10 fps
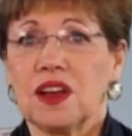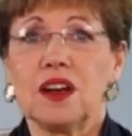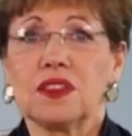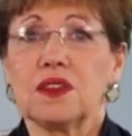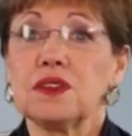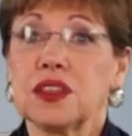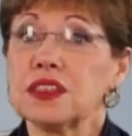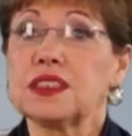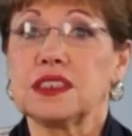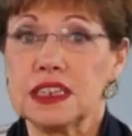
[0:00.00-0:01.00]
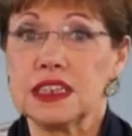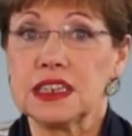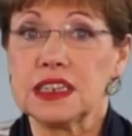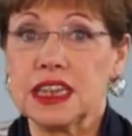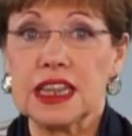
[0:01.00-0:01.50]
Although there is still a
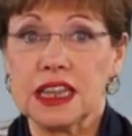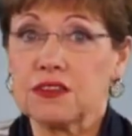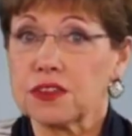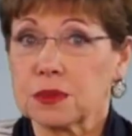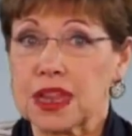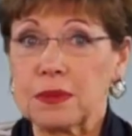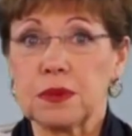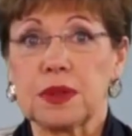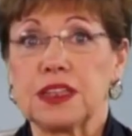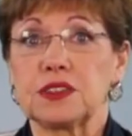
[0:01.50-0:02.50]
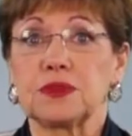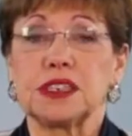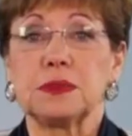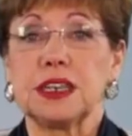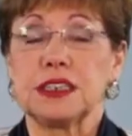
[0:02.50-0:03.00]
need for paper-based
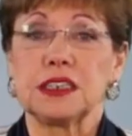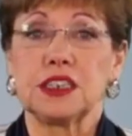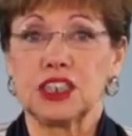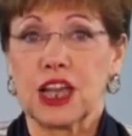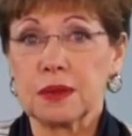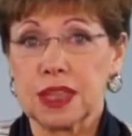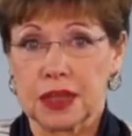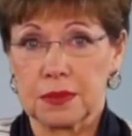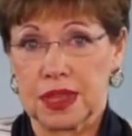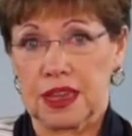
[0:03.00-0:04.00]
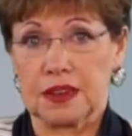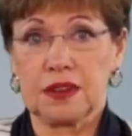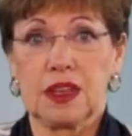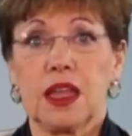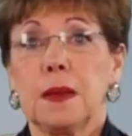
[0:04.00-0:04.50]
resumes in a job
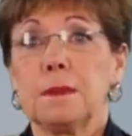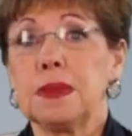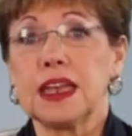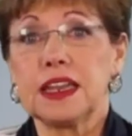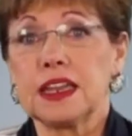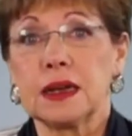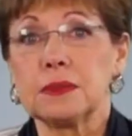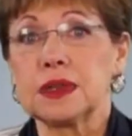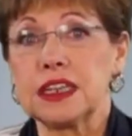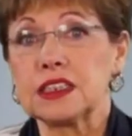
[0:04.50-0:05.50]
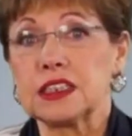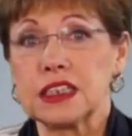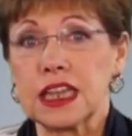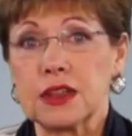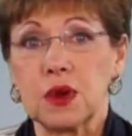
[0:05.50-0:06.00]
campaign, many companies
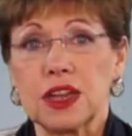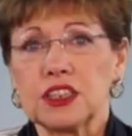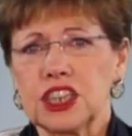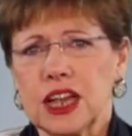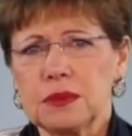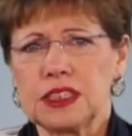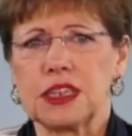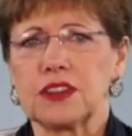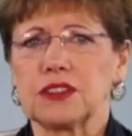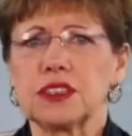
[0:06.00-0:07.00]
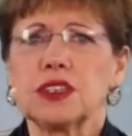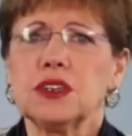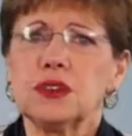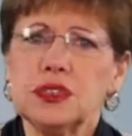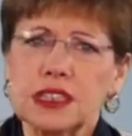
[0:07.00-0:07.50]
today want job seekers
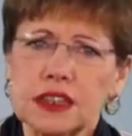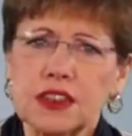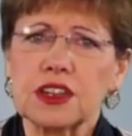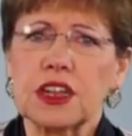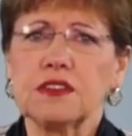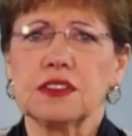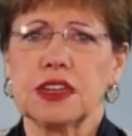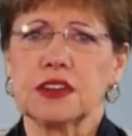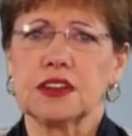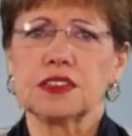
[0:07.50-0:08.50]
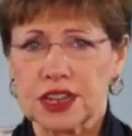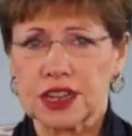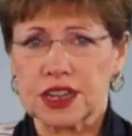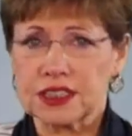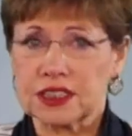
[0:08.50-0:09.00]
who send their cover letters
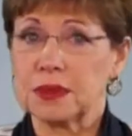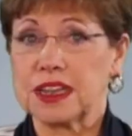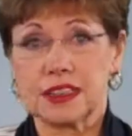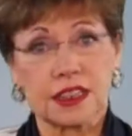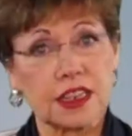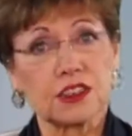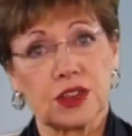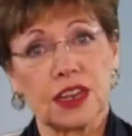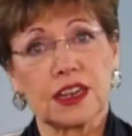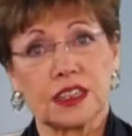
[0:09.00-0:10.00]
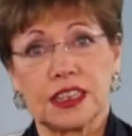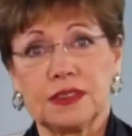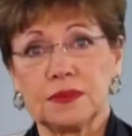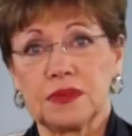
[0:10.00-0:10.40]
and resumes electronically.